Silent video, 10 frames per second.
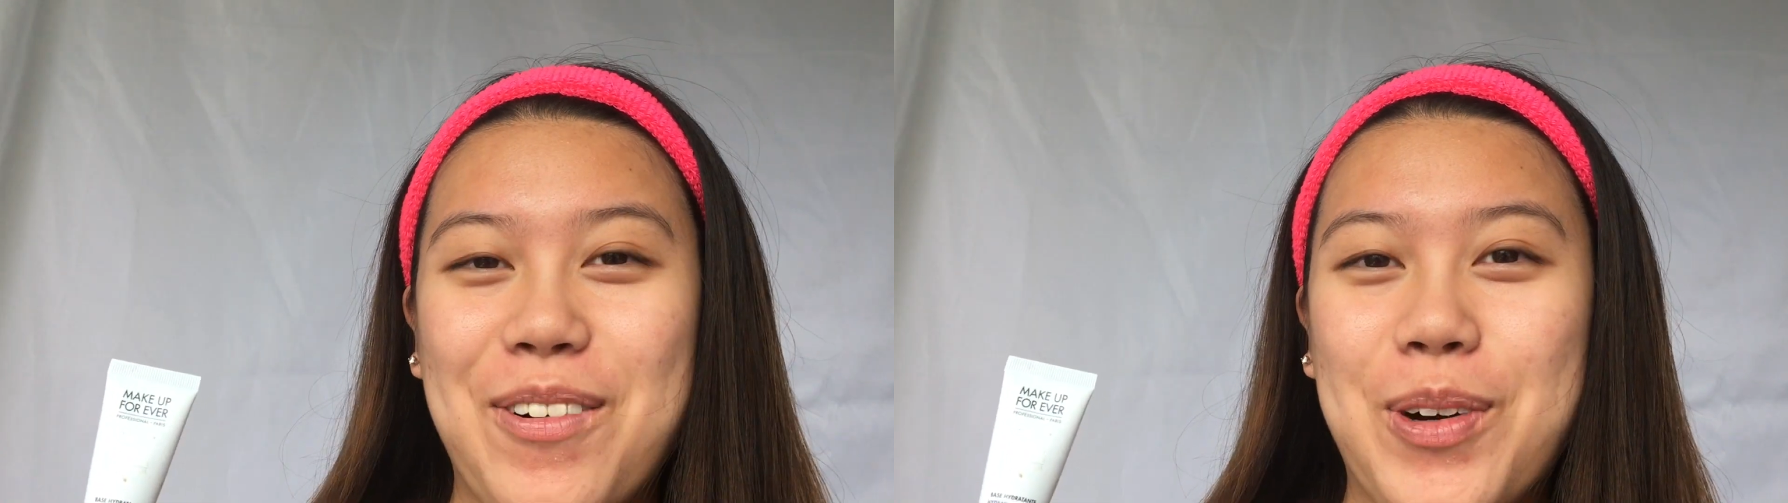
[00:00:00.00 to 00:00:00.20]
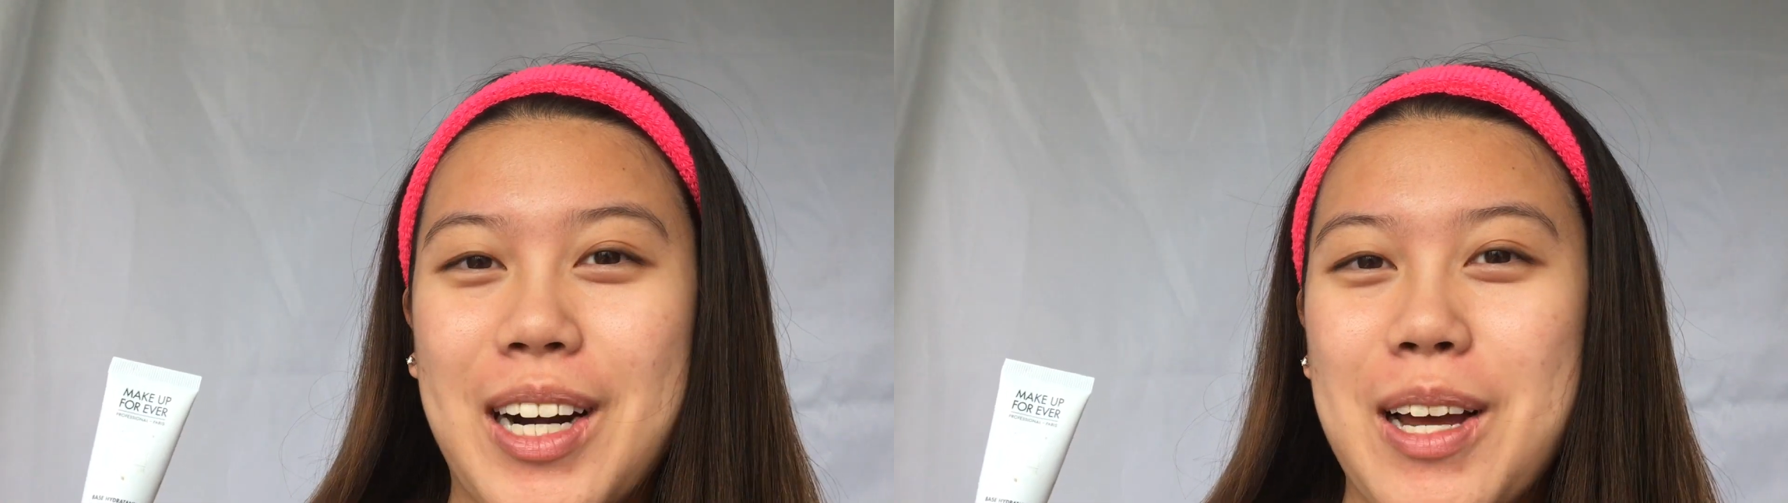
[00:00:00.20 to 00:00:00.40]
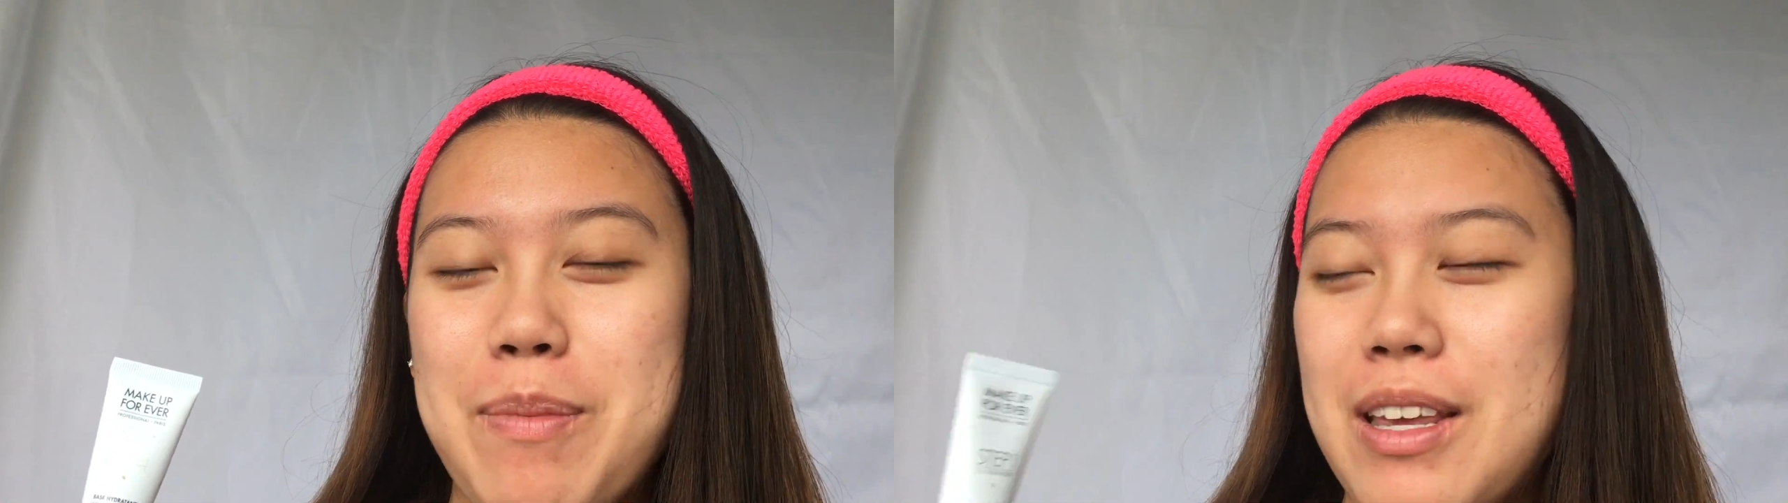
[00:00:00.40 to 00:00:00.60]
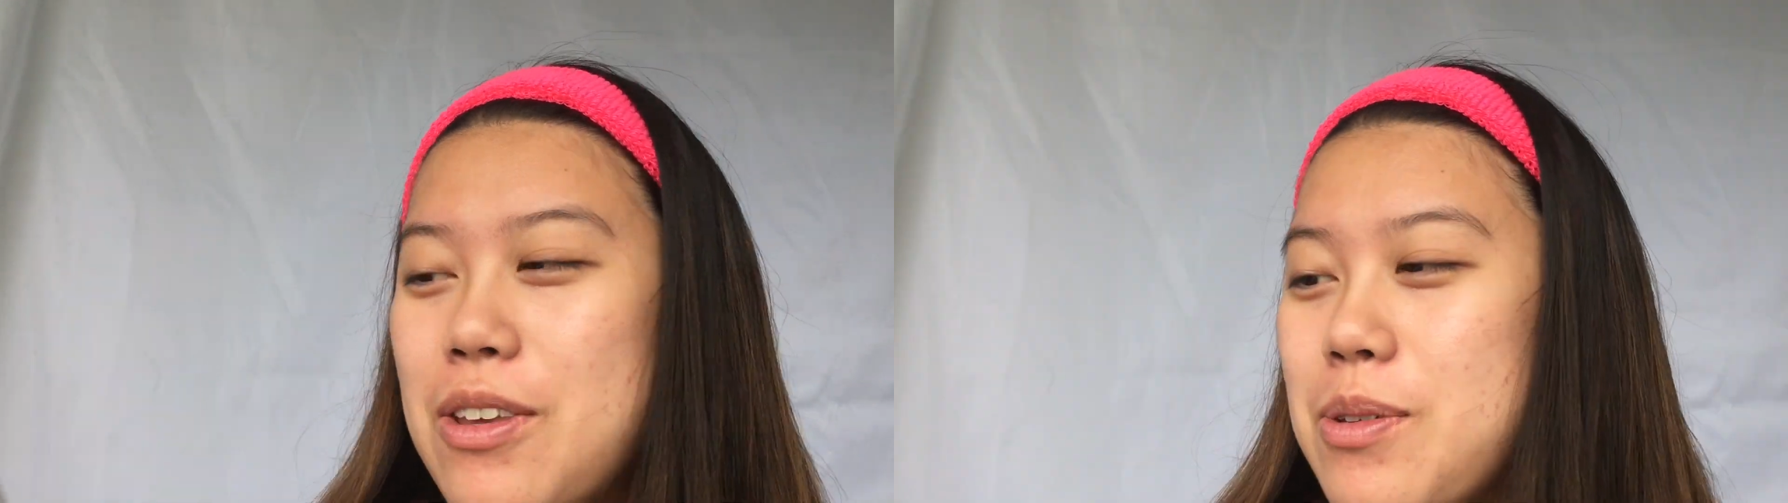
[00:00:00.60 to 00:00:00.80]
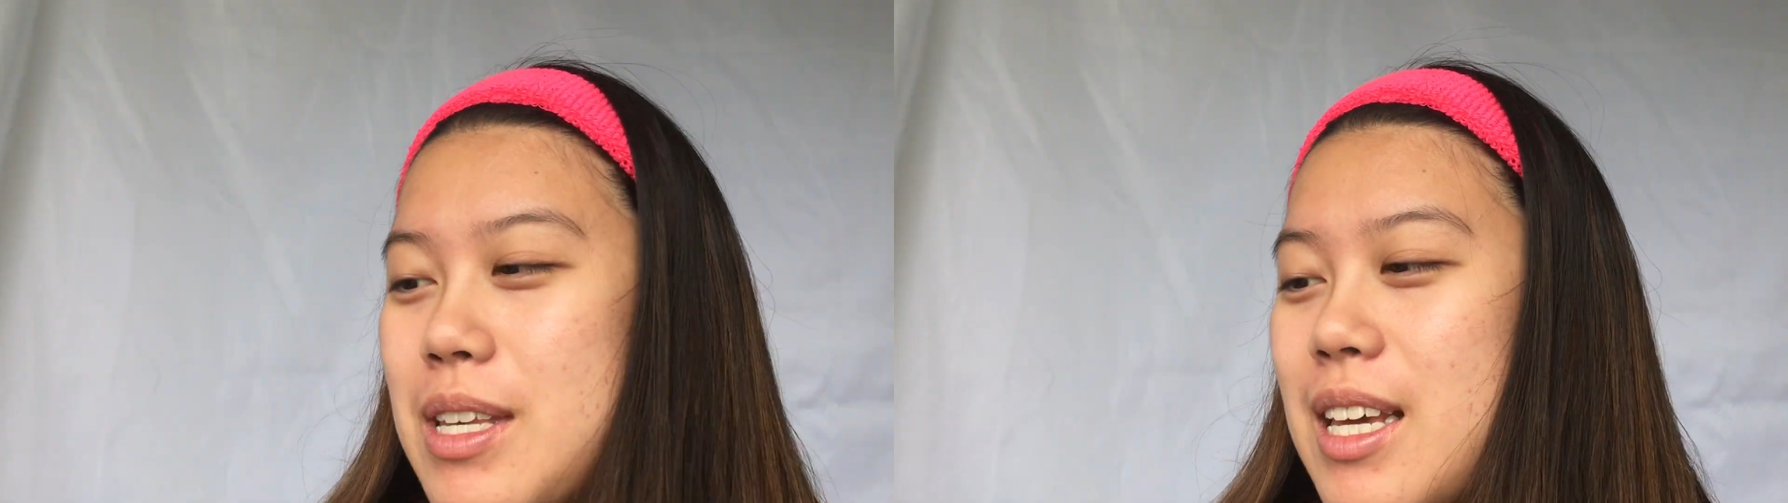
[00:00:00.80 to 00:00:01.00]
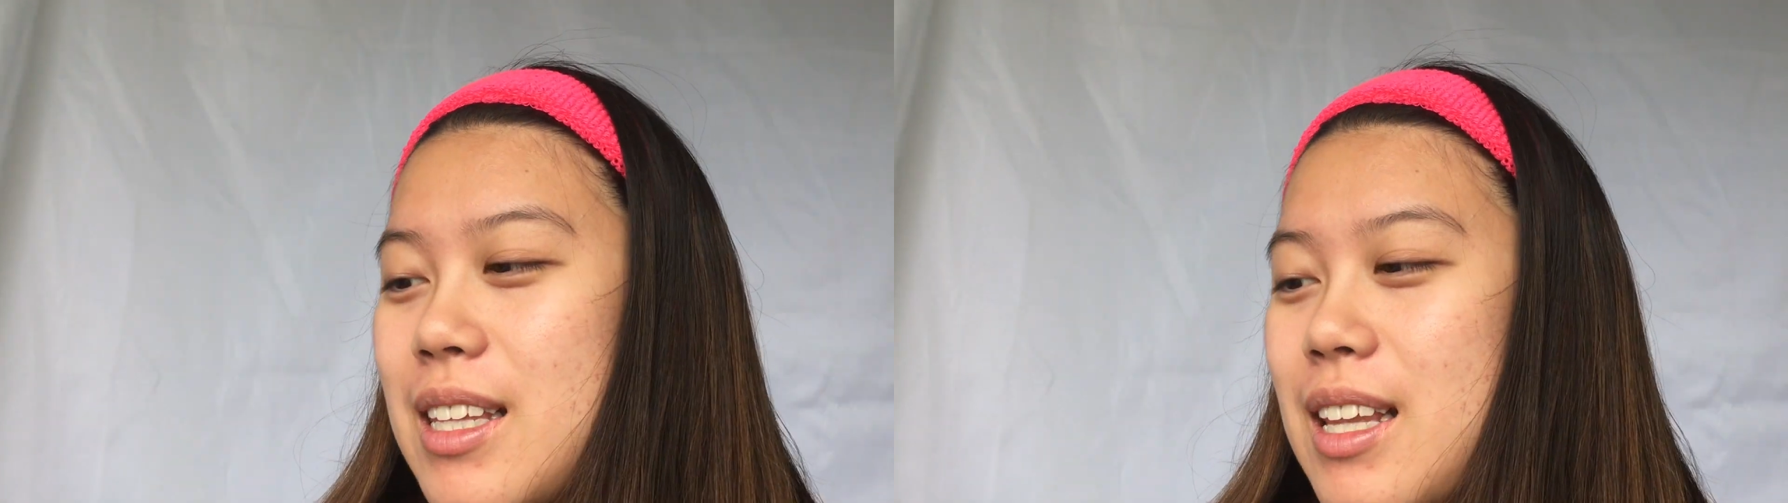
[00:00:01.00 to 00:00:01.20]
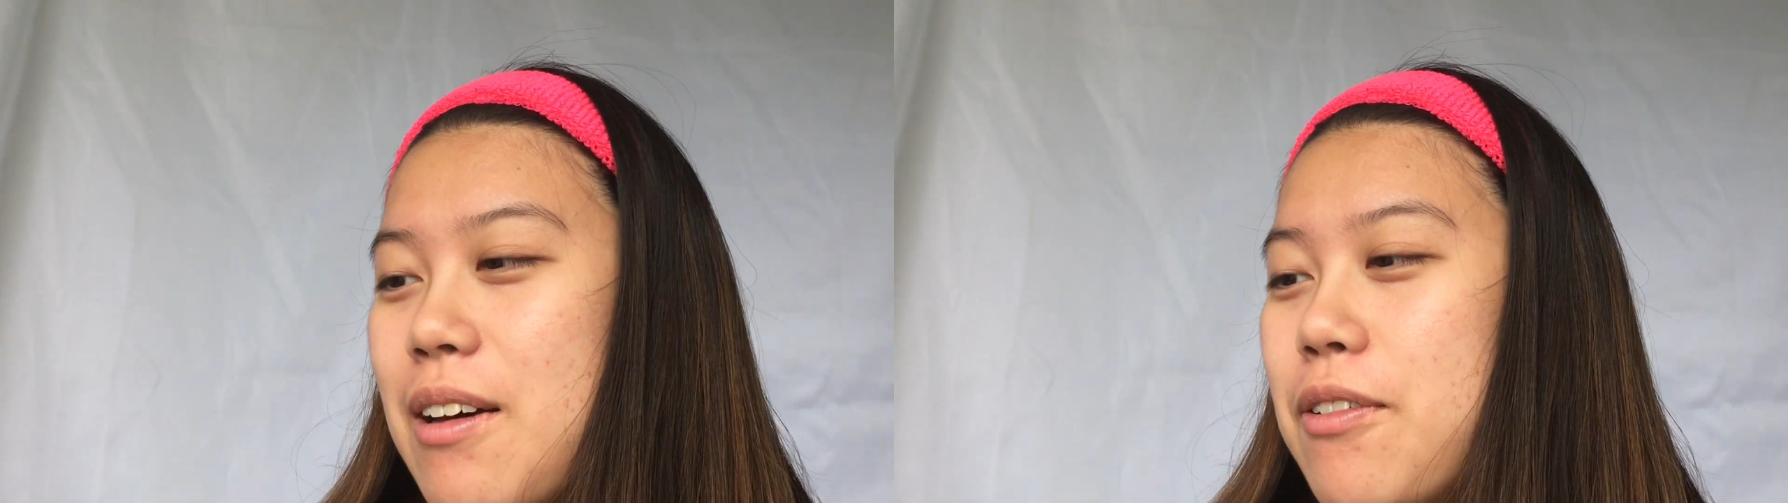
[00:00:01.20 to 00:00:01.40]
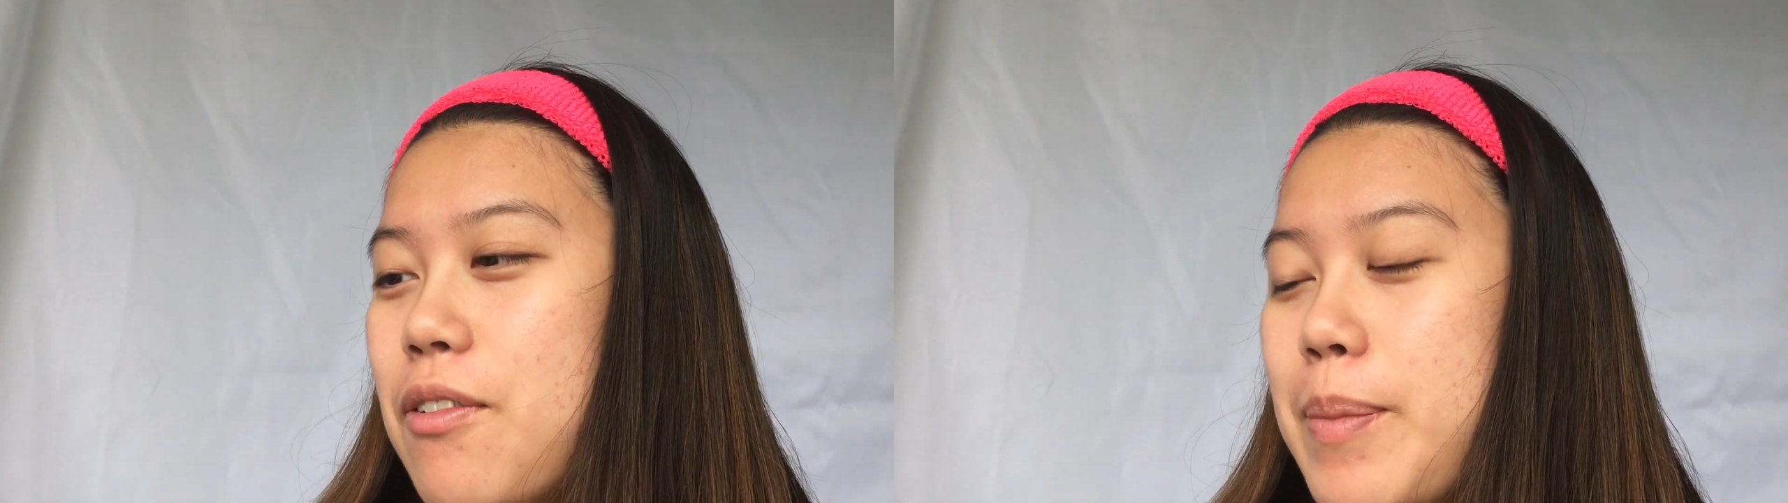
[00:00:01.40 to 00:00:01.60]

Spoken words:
we're going to be using the